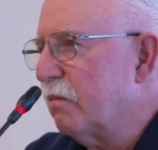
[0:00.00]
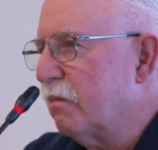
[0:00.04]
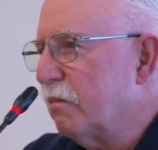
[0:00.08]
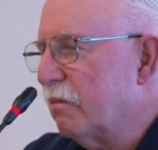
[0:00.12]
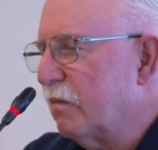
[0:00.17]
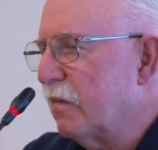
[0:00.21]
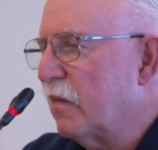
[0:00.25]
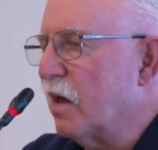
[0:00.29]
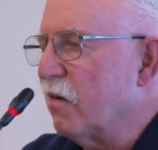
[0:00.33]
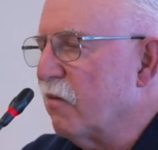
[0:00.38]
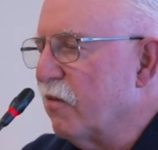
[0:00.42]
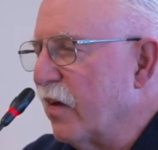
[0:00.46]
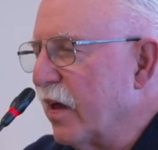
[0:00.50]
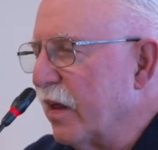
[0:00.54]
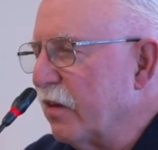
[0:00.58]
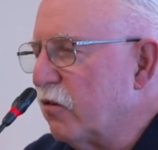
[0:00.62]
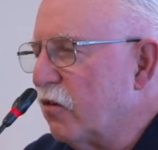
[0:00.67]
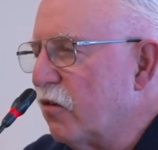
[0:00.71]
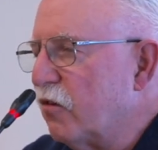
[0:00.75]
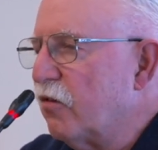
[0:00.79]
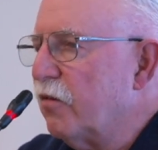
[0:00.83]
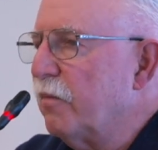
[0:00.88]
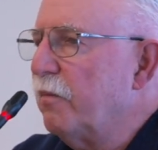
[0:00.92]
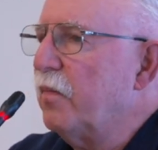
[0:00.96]

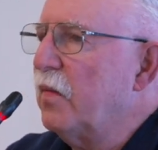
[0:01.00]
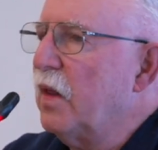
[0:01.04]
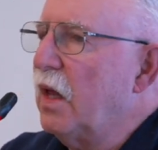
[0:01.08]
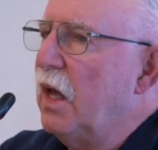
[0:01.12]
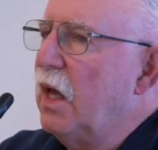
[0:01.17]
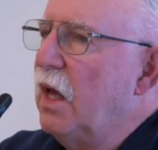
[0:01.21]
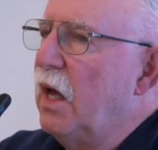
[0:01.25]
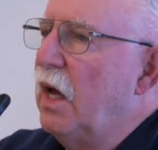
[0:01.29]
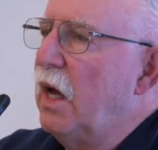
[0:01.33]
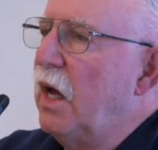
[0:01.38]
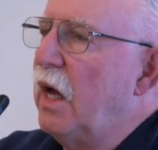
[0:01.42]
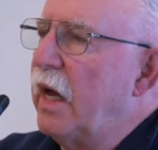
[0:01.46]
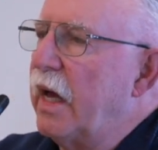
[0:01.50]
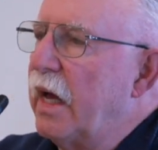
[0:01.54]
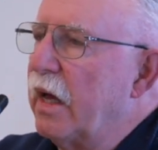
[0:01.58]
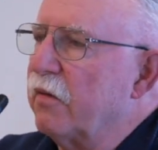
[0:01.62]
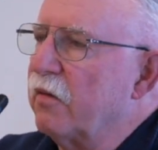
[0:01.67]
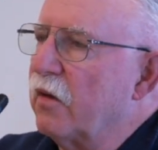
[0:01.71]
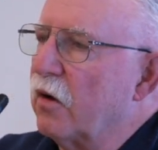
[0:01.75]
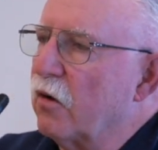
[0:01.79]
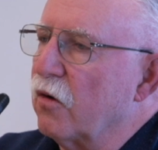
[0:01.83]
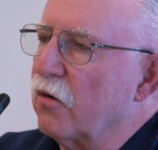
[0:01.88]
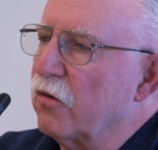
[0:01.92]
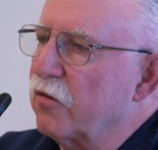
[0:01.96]
events, and
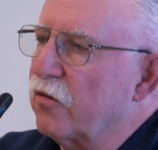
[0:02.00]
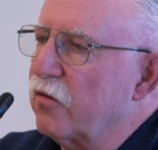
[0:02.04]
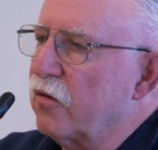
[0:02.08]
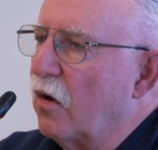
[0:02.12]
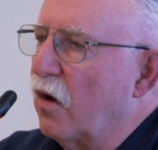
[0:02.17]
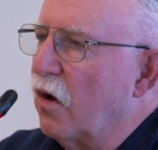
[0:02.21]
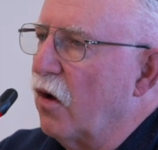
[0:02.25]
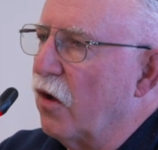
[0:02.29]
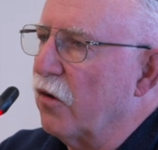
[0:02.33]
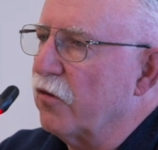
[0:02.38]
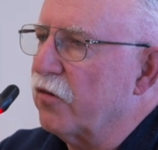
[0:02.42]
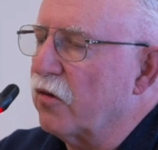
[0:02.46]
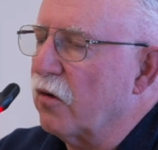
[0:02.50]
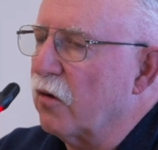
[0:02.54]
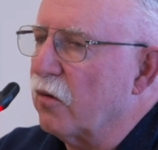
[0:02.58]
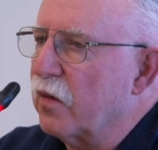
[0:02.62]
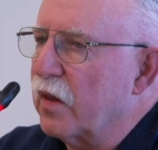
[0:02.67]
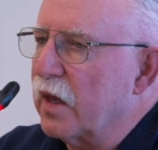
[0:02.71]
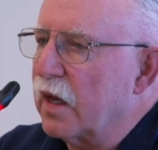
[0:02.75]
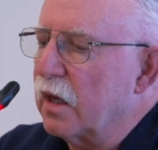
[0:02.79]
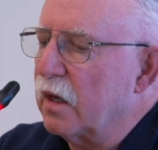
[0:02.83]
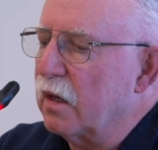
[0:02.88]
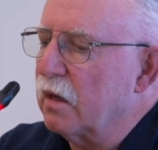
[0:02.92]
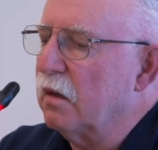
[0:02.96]
there's also
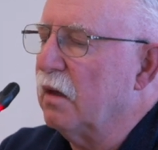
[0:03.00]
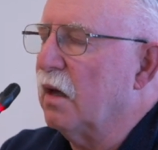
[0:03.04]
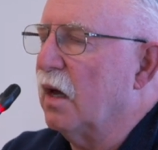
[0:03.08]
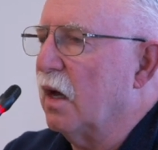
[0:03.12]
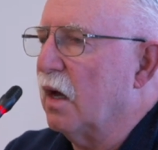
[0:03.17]
the